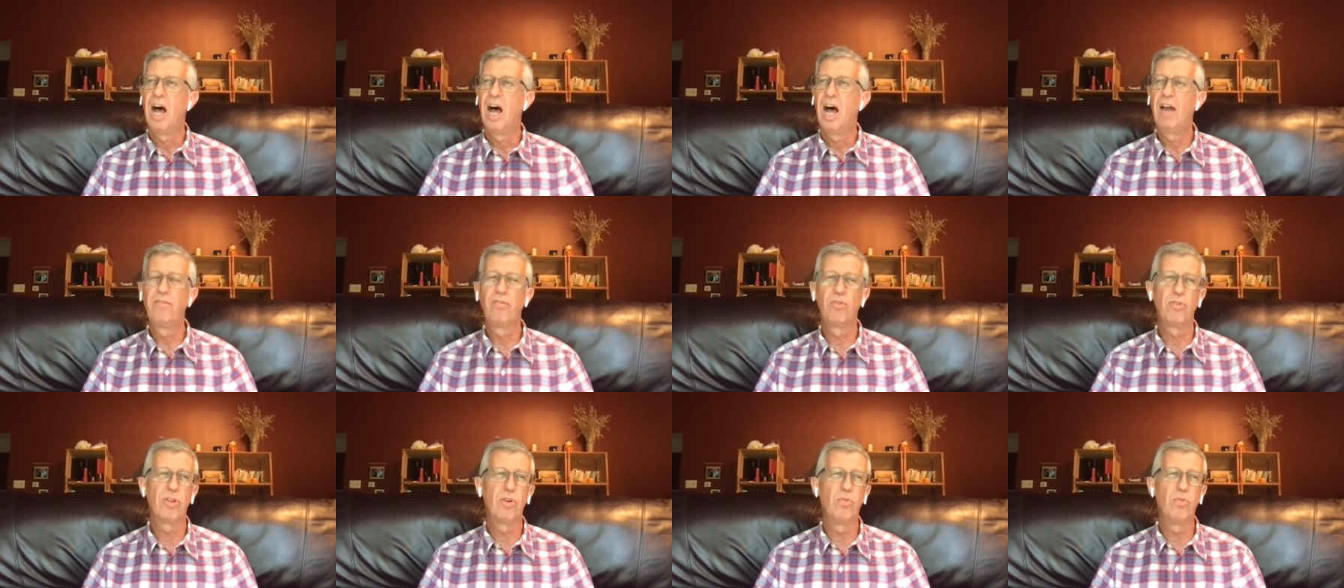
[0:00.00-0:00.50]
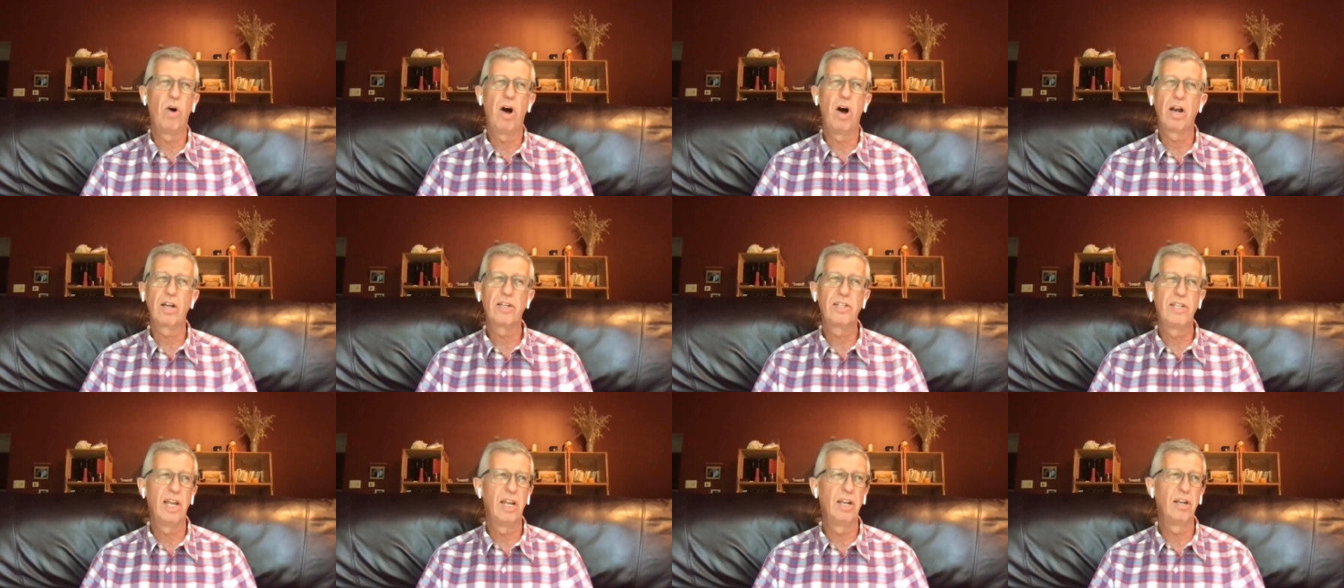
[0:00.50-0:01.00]
I've only
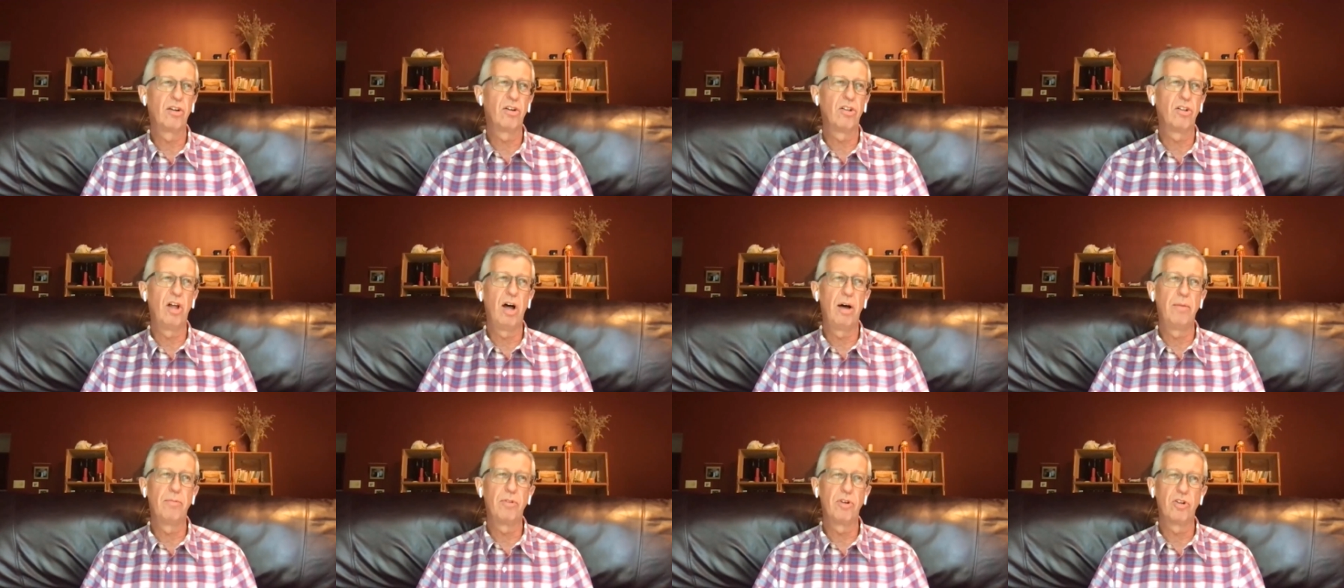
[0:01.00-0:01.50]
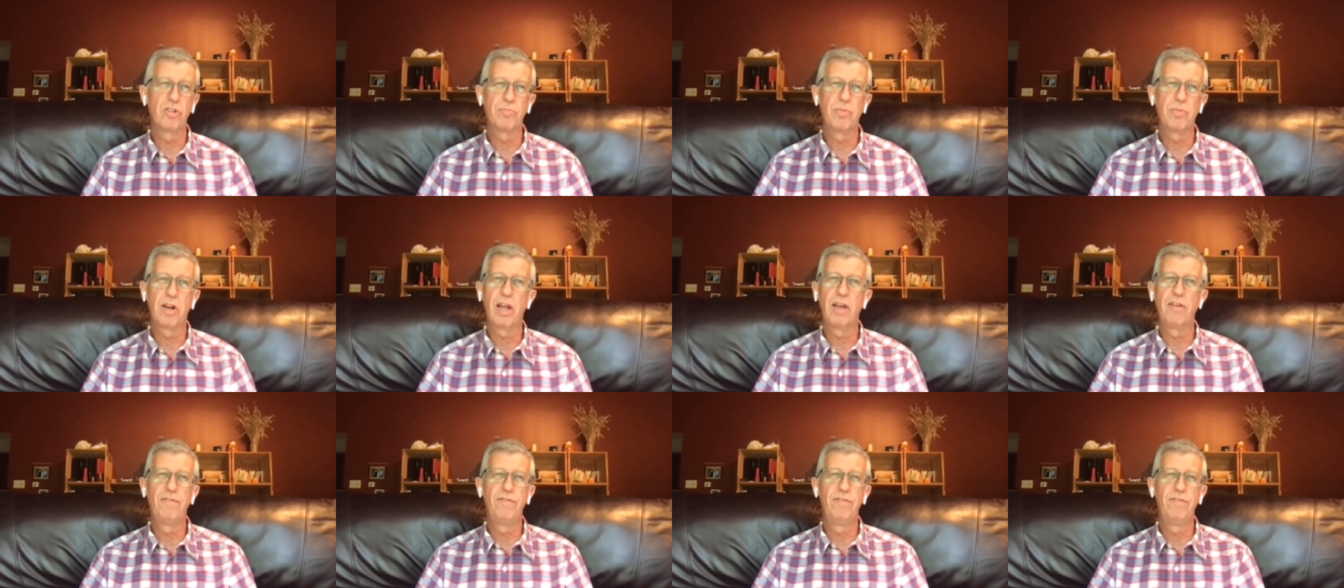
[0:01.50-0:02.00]
walked 10 kilometers,
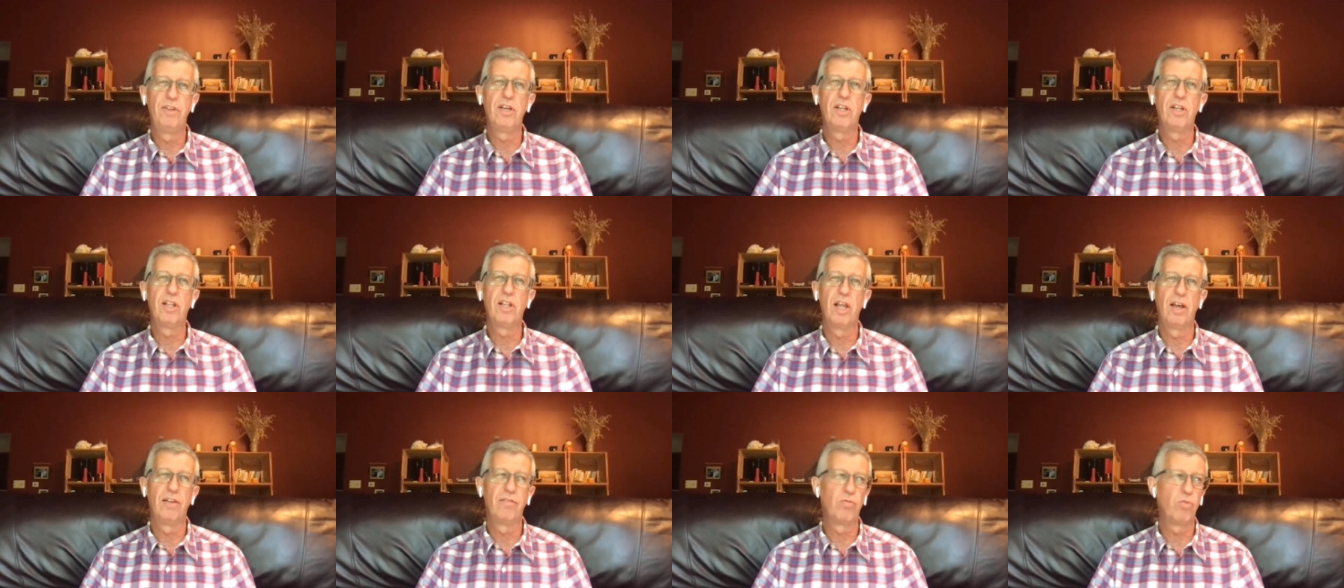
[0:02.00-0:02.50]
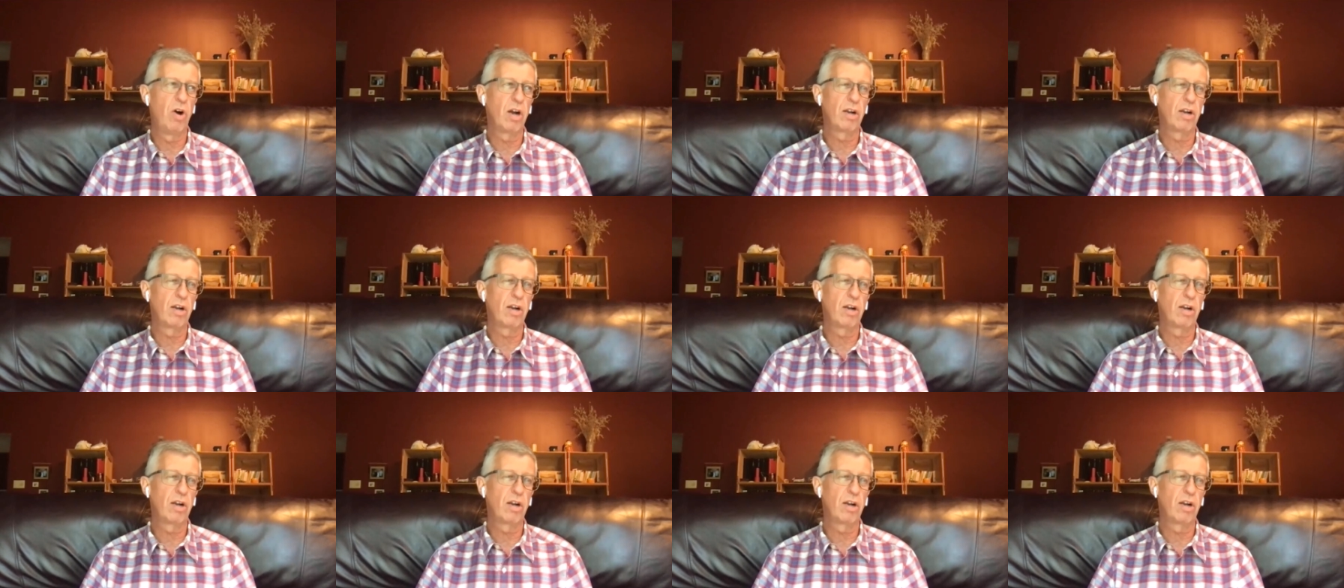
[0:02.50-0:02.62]
but I feel I've